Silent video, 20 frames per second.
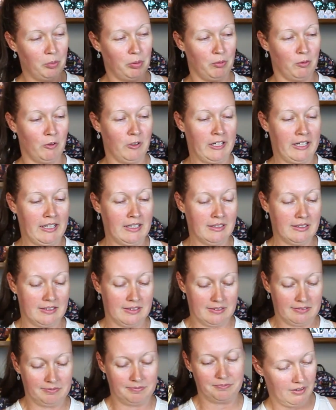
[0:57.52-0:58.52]
print.
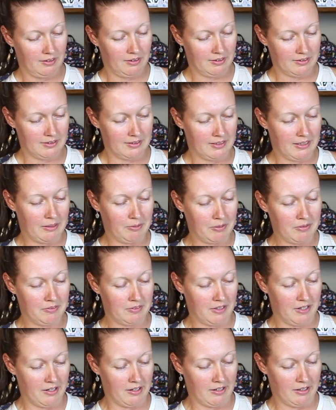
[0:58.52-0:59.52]
Let's see,
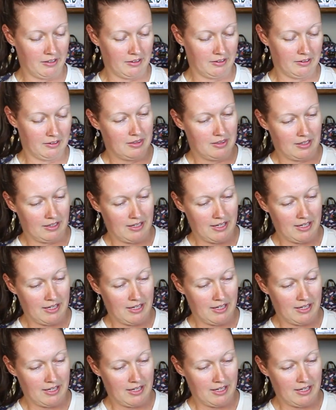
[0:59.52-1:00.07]
we've got the